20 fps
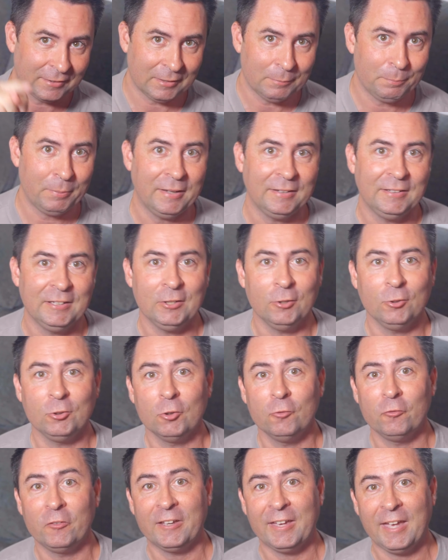depending on
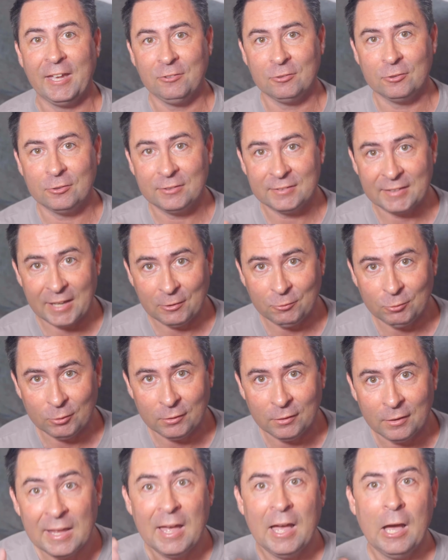your vacation schedule.